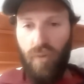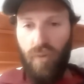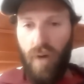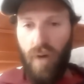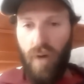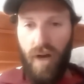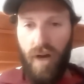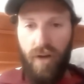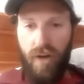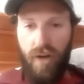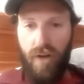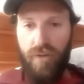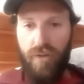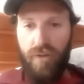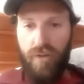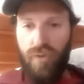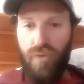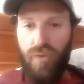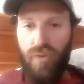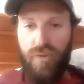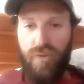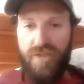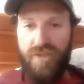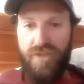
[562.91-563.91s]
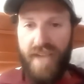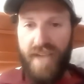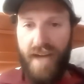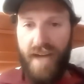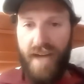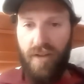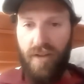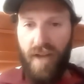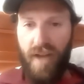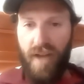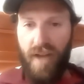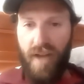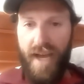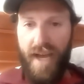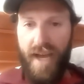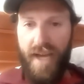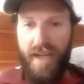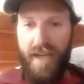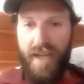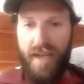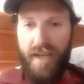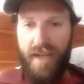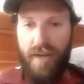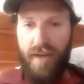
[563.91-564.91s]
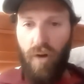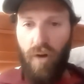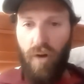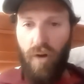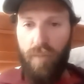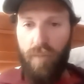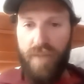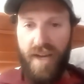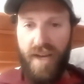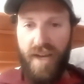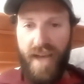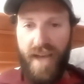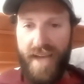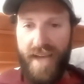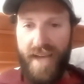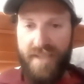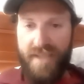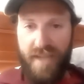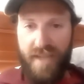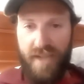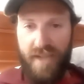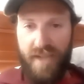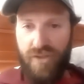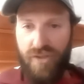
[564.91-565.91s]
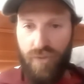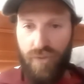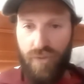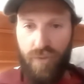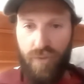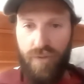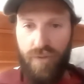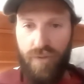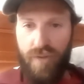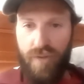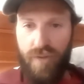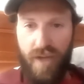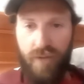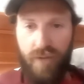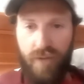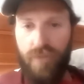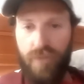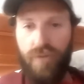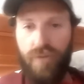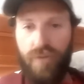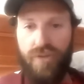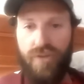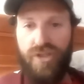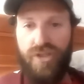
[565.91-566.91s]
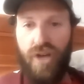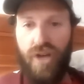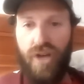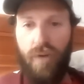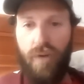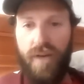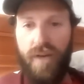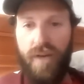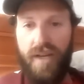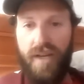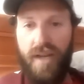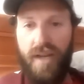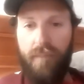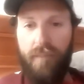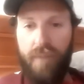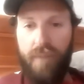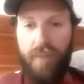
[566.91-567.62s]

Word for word: walk on Google Satellite and hope that it has that shoulder that Google's showing.